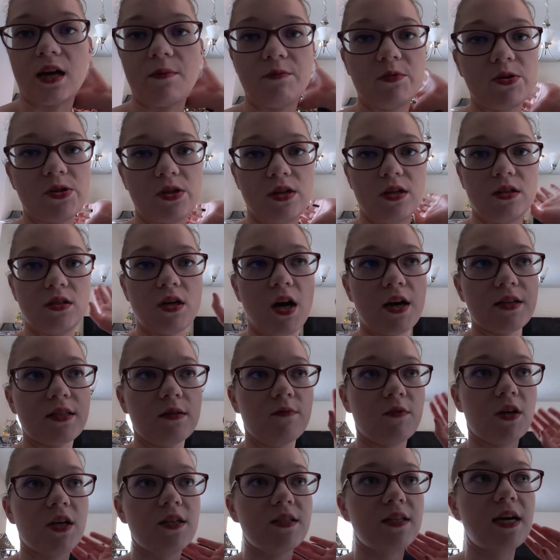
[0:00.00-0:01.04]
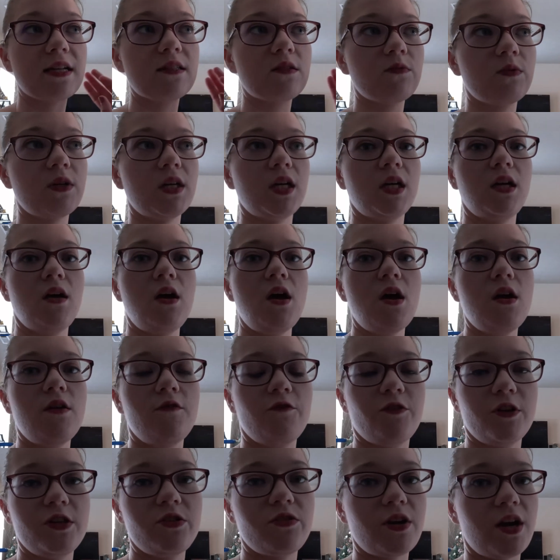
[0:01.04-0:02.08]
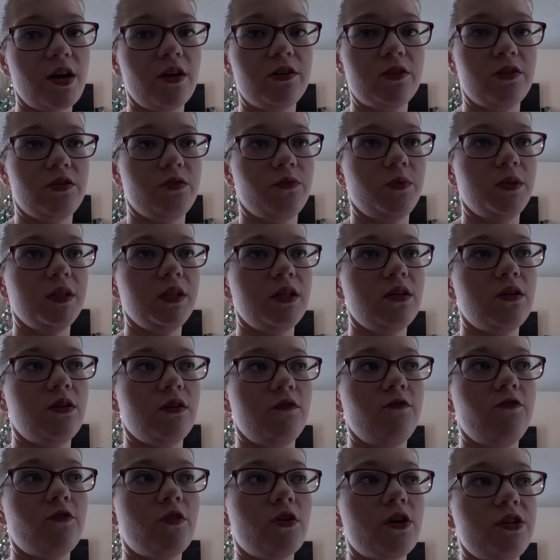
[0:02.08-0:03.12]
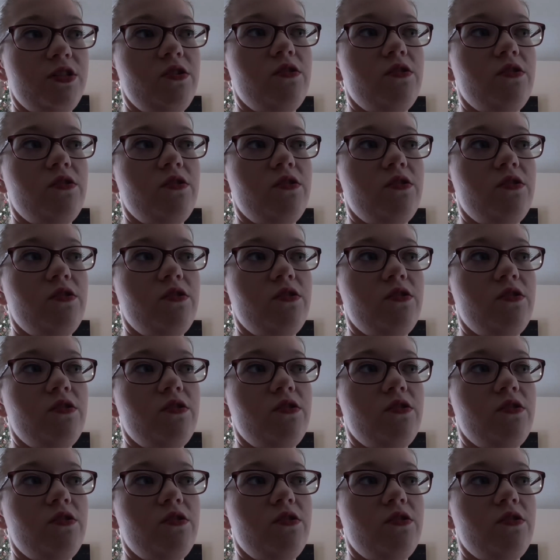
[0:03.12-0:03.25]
I'm just gonna toss them, because that's what freeze dryers are really good for,